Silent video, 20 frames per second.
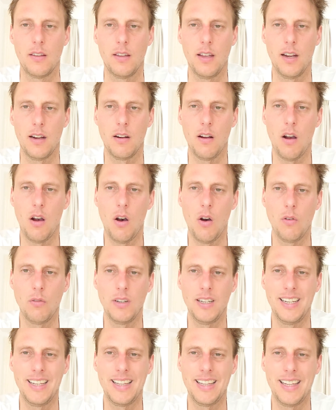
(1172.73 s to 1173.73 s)
they're all
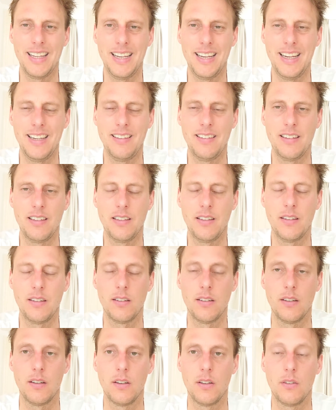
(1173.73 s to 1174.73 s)
related
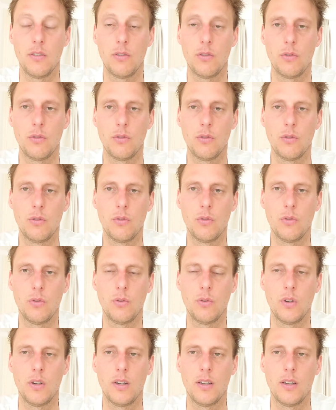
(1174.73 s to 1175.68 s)
to